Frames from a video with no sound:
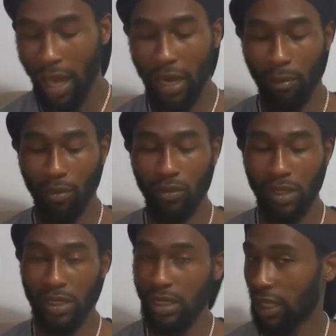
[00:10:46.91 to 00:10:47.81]
and I bought
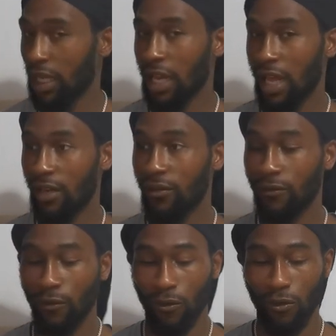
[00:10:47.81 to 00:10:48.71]
this second hand
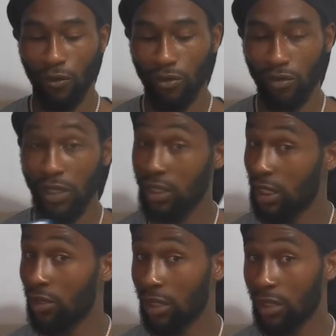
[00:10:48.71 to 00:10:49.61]
for twenty
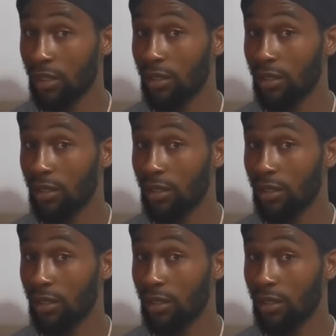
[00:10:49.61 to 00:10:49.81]
quid.